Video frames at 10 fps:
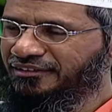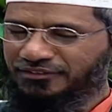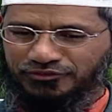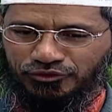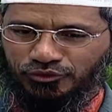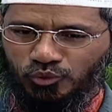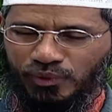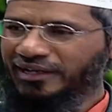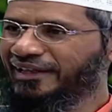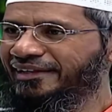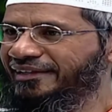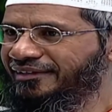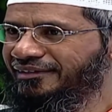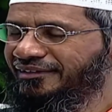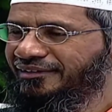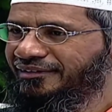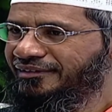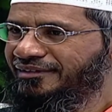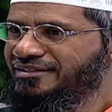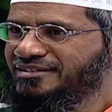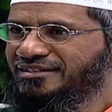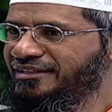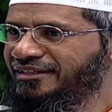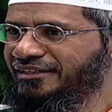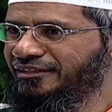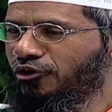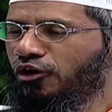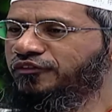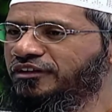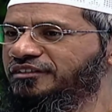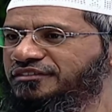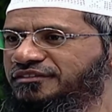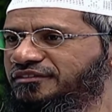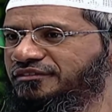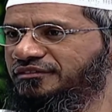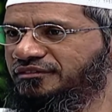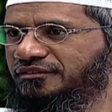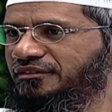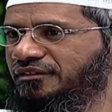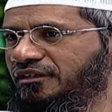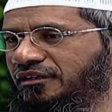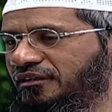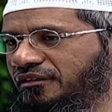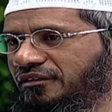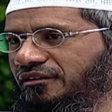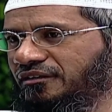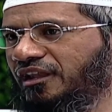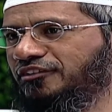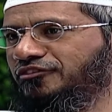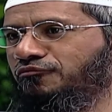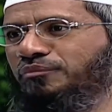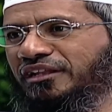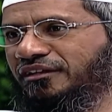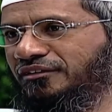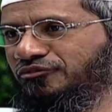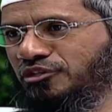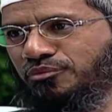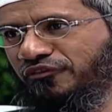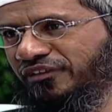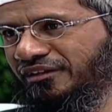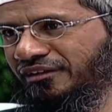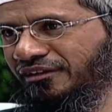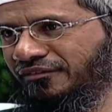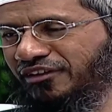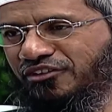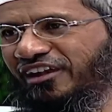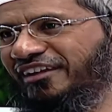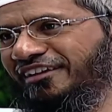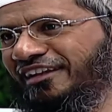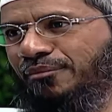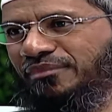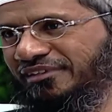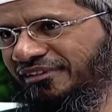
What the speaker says: So one lady, she offers a glass of milk to the Prophet when he's riding the camel.